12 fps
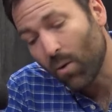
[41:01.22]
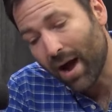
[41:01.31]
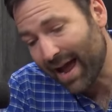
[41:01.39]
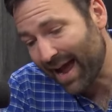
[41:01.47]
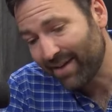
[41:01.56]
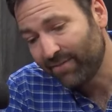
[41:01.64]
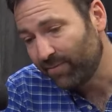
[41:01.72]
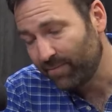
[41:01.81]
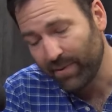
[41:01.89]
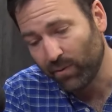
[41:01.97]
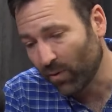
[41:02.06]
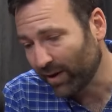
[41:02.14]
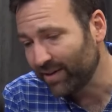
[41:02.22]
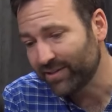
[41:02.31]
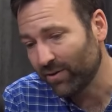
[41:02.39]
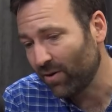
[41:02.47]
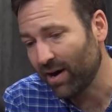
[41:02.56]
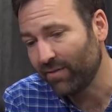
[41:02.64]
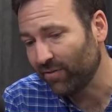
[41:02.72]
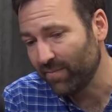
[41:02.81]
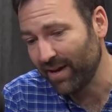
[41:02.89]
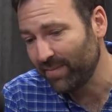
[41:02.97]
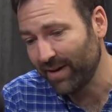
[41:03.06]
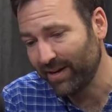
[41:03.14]
of why I've been working so hard for
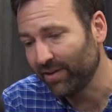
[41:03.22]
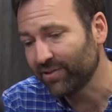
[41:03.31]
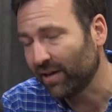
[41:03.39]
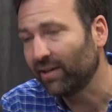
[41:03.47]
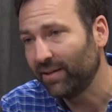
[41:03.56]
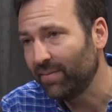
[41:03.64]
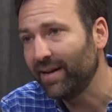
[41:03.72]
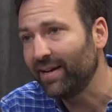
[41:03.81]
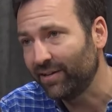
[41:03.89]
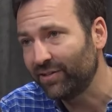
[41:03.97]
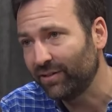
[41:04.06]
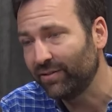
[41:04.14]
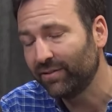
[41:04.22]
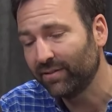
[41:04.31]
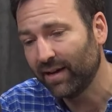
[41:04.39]
many, many years on clean money issues,